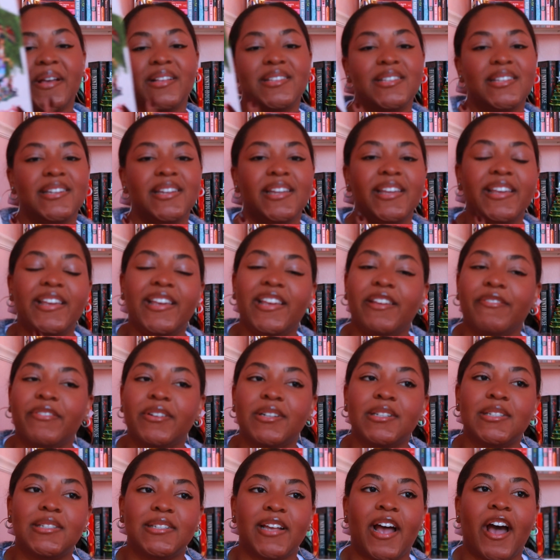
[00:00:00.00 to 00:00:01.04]
makes it
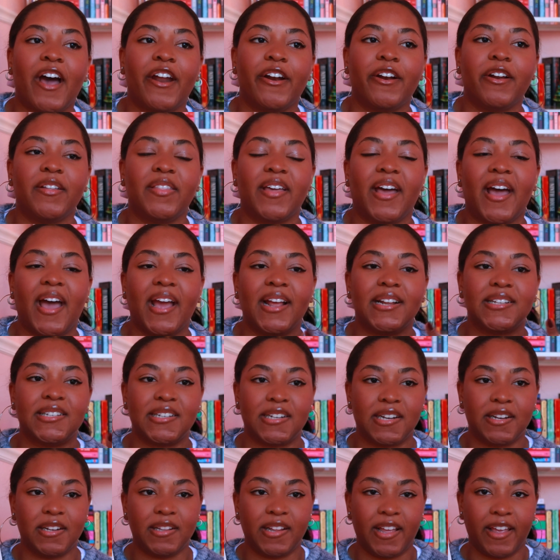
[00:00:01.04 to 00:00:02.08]
even sadder that I
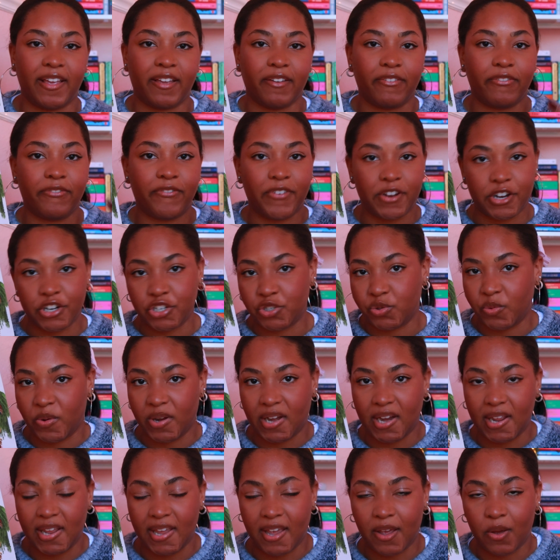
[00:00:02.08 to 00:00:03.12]
didn't like finish
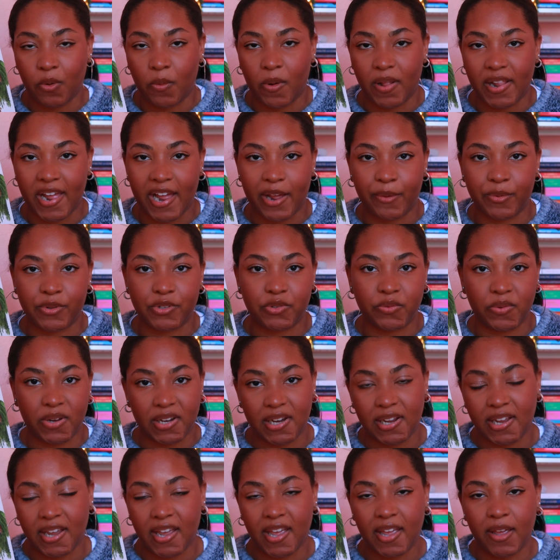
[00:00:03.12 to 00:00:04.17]
reading it while I was
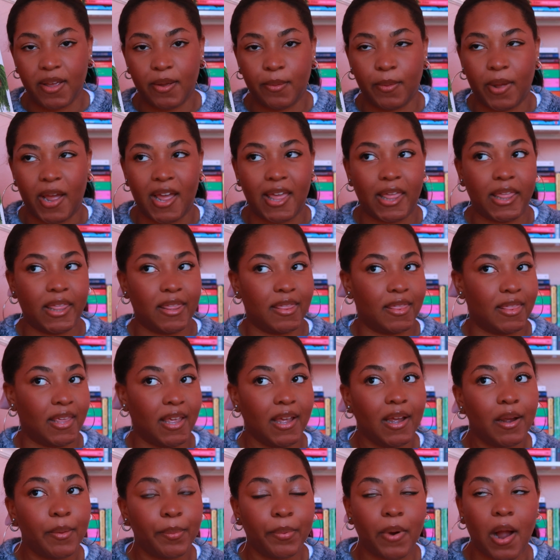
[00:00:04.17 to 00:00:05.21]
reading it, I
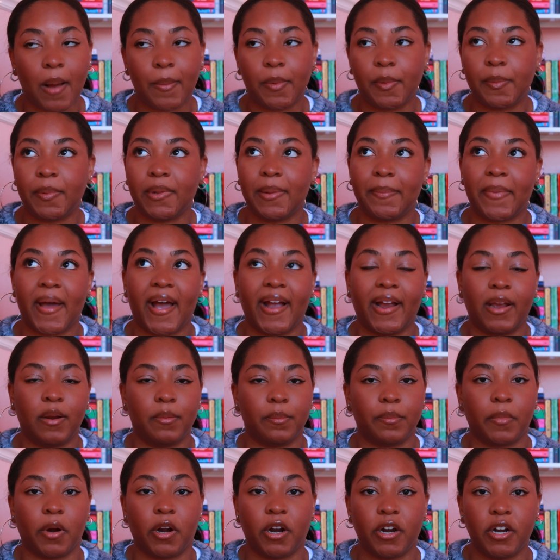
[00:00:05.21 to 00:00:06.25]
think probably back
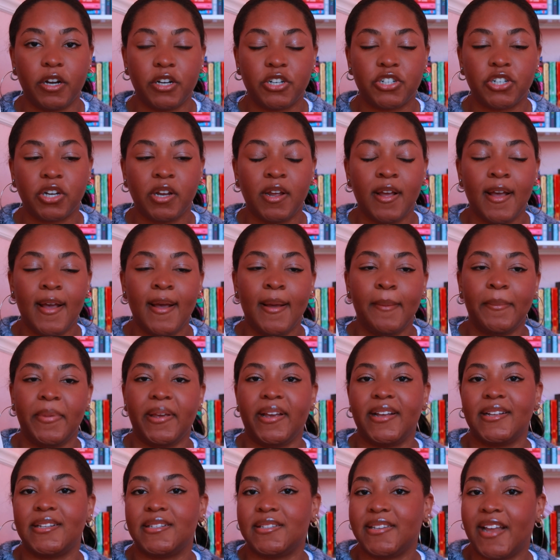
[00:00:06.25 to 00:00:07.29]
in March,
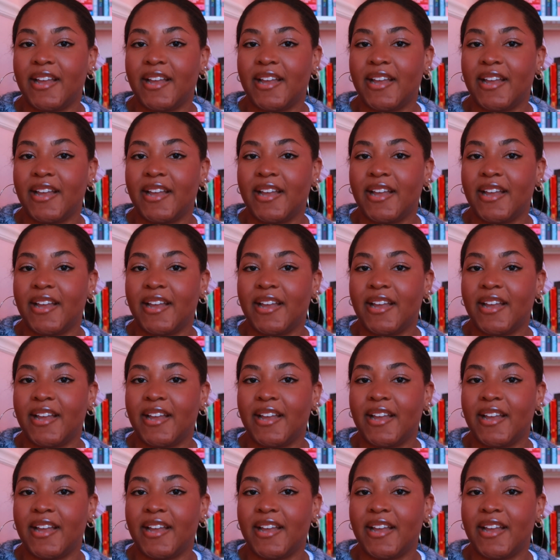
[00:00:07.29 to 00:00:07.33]
because